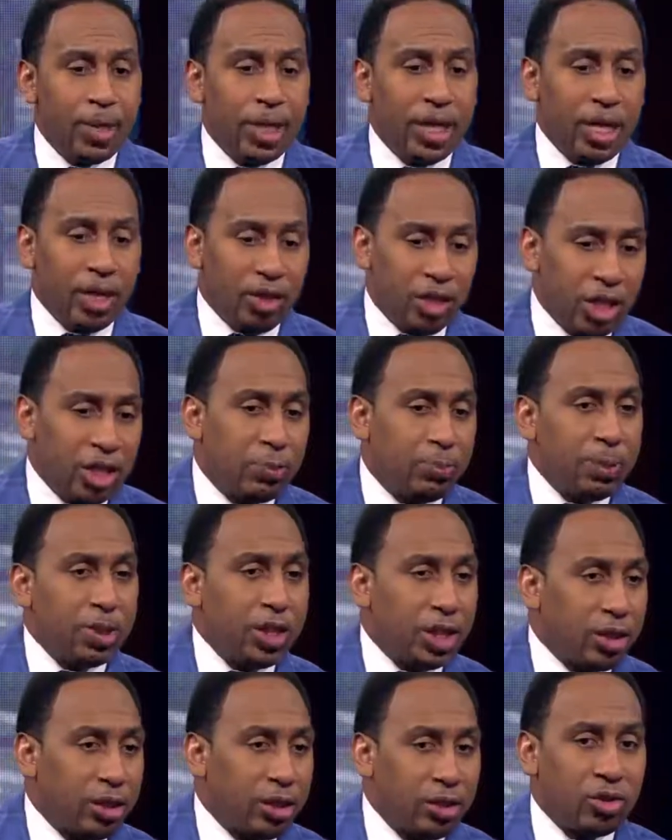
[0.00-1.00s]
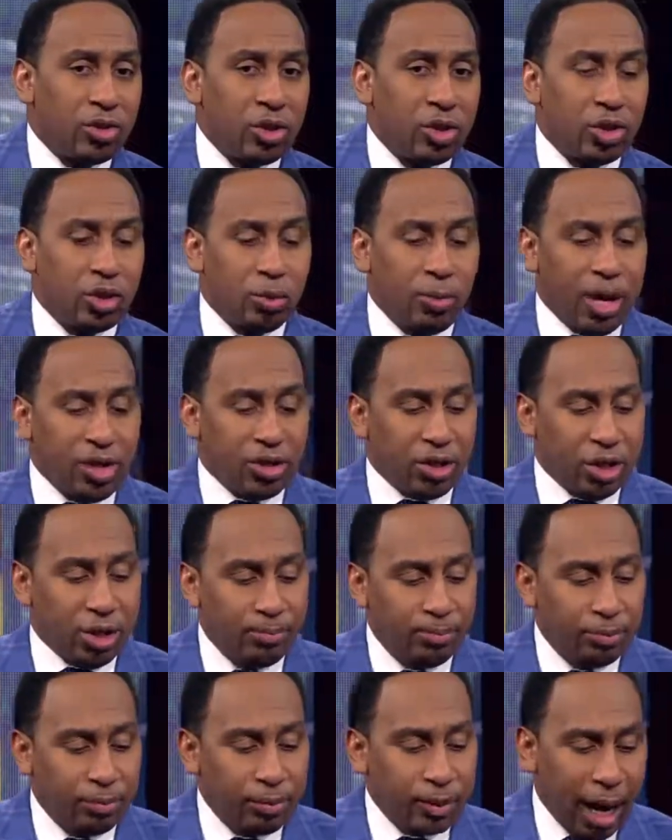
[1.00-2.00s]
In this particular situation,
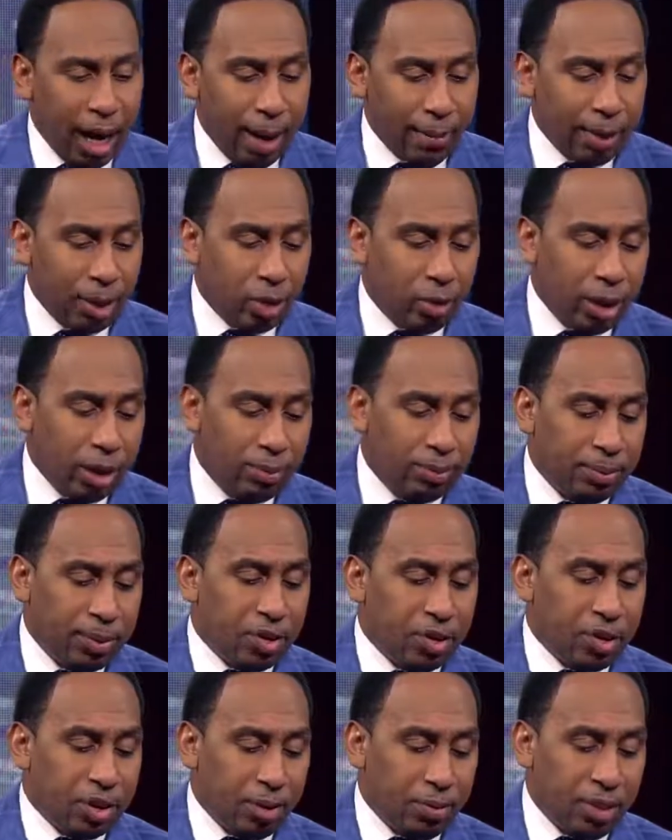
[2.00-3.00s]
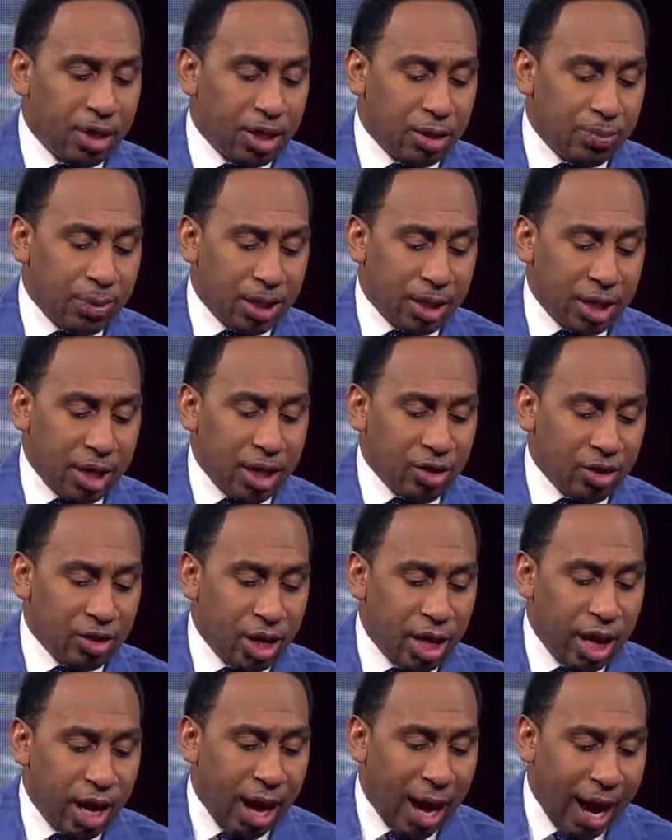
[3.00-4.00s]
I'm incredibly serious because
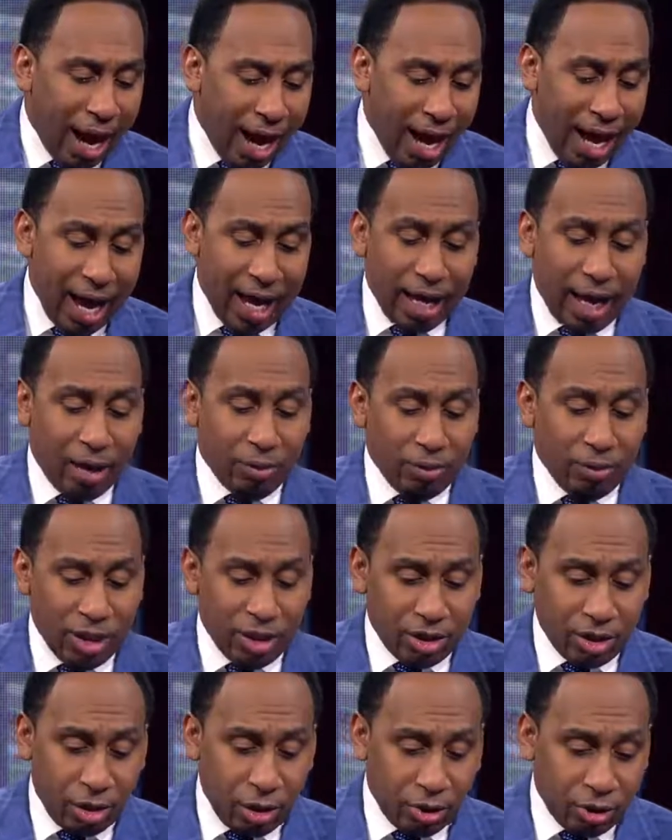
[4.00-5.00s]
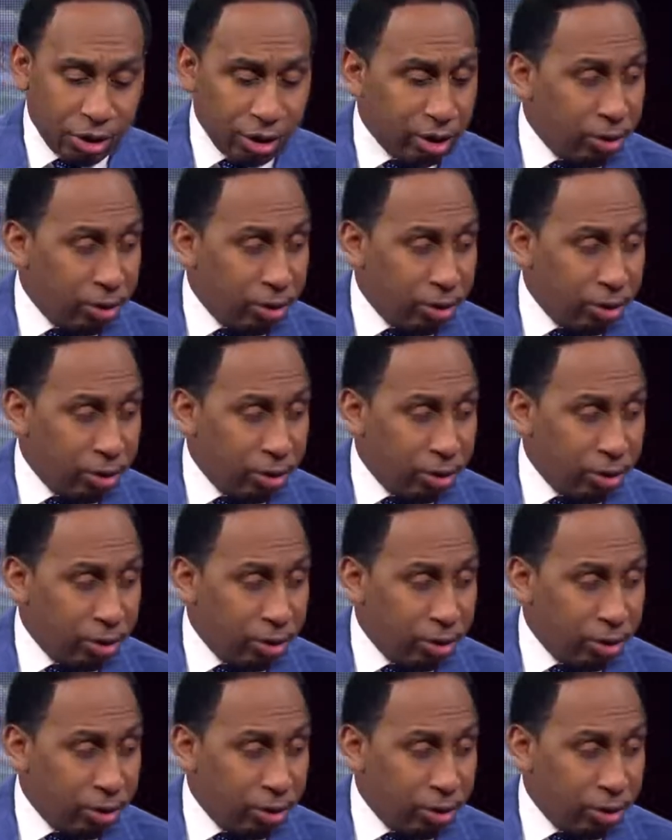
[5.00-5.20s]
I had our researcher